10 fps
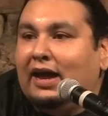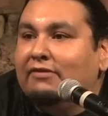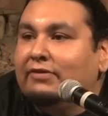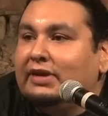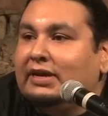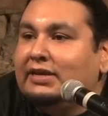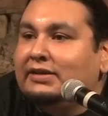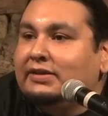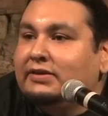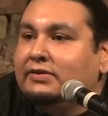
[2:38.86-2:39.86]
every
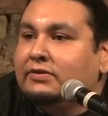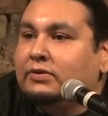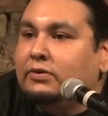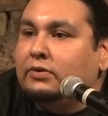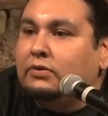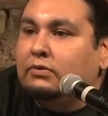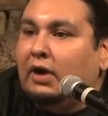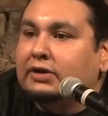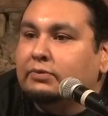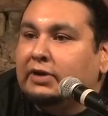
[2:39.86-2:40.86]
Indian who
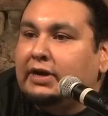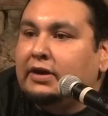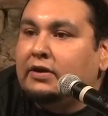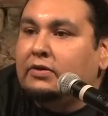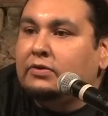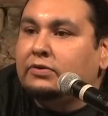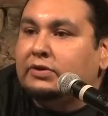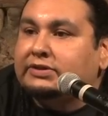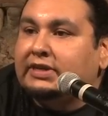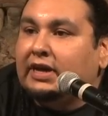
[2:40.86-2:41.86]
walked around
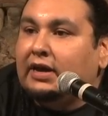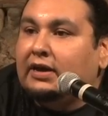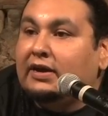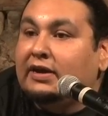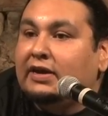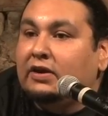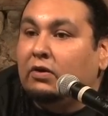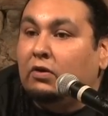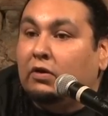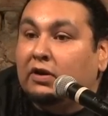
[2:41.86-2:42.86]
or said hi
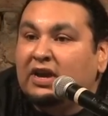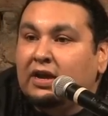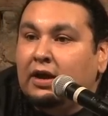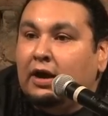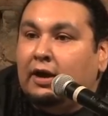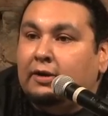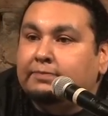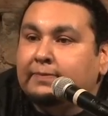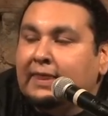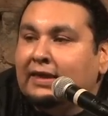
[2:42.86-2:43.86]
or
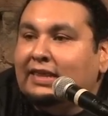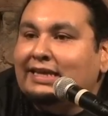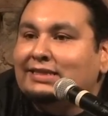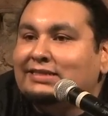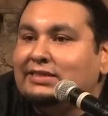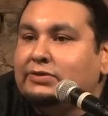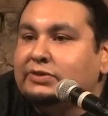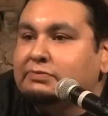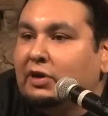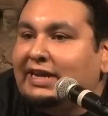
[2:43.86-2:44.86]
liked listening to
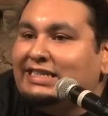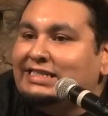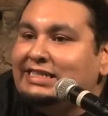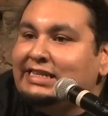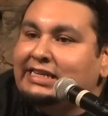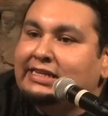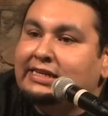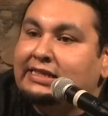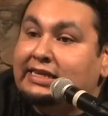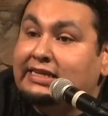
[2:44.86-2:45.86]
a smart-ass Indian kid
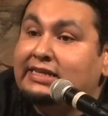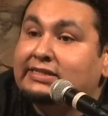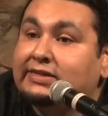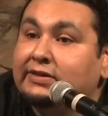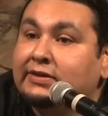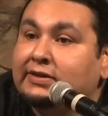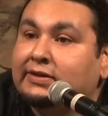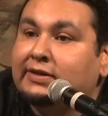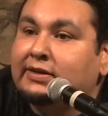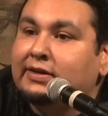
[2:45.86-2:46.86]
in the Indian Center
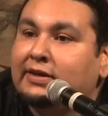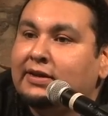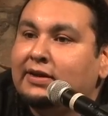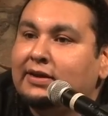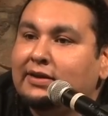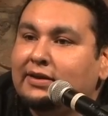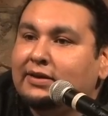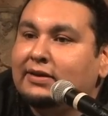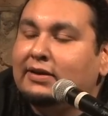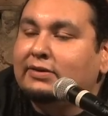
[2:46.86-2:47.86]

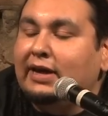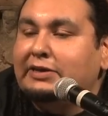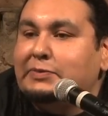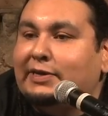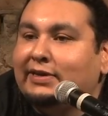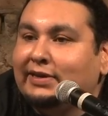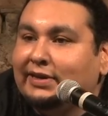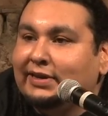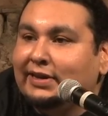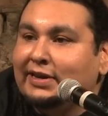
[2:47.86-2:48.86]
talked to me.
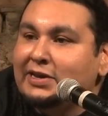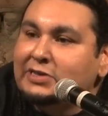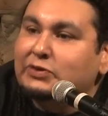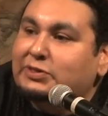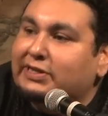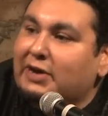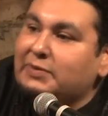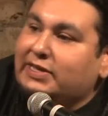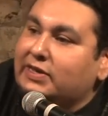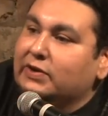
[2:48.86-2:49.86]
So to come
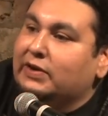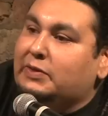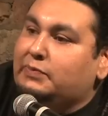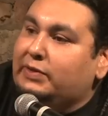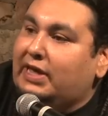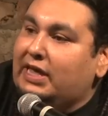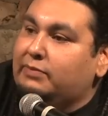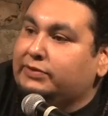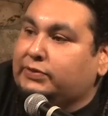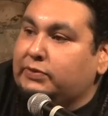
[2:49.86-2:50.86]
here and be
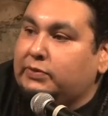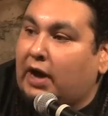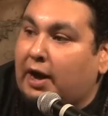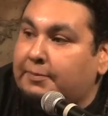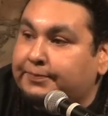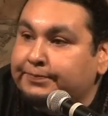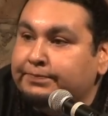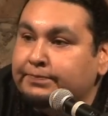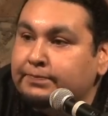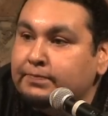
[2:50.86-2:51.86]
able to
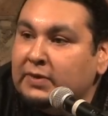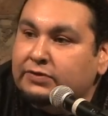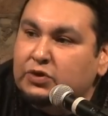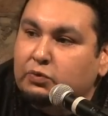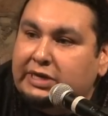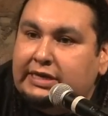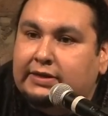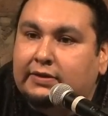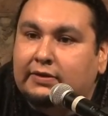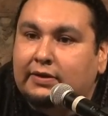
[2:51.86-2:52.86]
read,